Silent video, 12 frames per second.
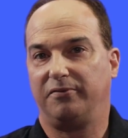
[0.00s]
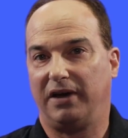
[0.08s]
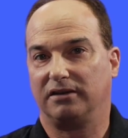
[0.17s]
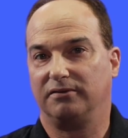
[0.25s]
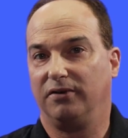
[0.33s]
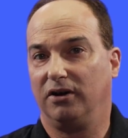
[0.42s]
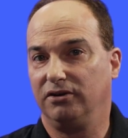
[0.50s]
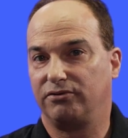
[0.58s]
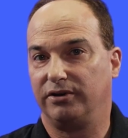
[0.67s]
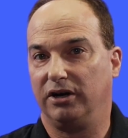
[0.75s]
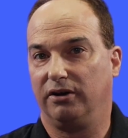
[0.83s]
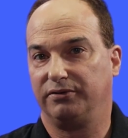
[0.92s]
the fact
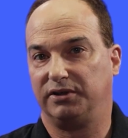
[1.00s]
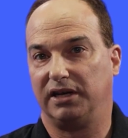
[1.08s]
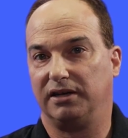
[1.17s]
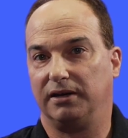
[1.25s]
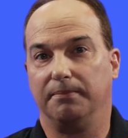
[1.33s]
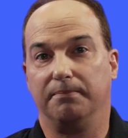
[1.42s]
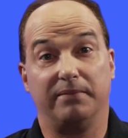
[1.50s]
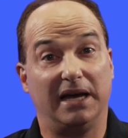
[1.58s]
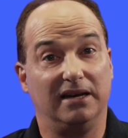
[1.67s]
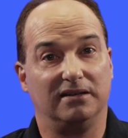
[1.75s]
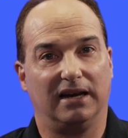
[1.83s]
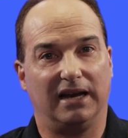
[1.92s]
voluntary offsetting
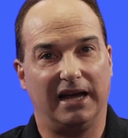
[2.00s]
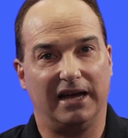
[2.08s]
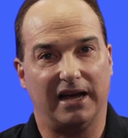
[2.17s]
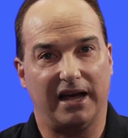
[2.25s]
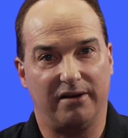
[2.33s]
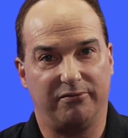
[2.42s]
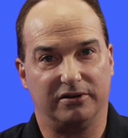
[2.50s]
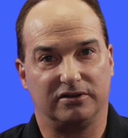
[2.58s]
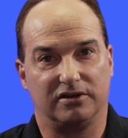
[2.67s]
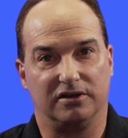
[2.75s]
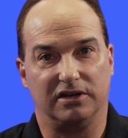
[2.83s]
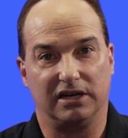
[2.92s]
may delay
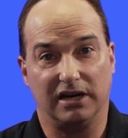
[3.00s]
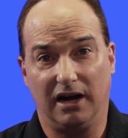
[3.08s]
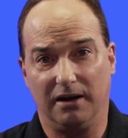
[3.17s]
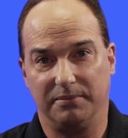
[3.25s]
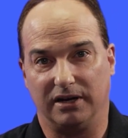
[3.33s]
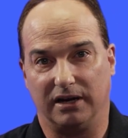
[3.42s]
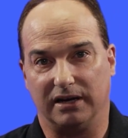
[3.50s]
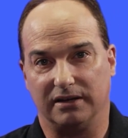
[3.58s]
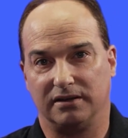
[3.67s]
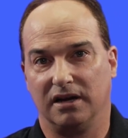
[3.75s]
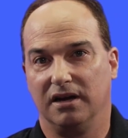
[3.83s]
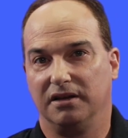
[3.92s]
efforts to
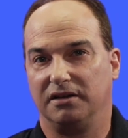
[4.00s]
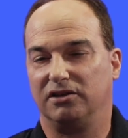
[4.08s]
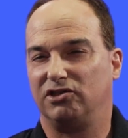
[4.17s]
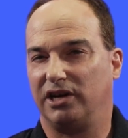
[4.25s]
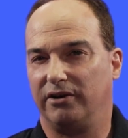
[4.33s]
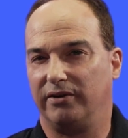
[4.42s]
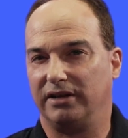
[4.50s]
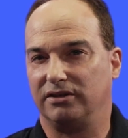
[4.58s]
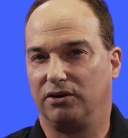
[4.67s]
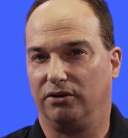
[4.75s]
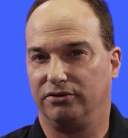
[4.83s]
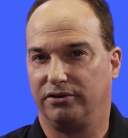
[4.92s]
decarbonise that
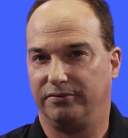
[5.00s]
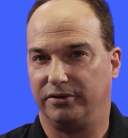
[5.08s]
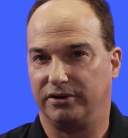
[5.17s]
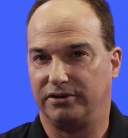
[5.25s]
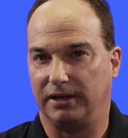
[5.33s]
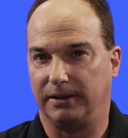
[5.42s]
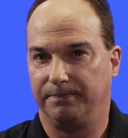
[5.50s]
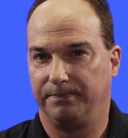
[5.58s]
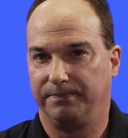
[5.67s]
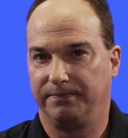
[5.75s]
generates controversy.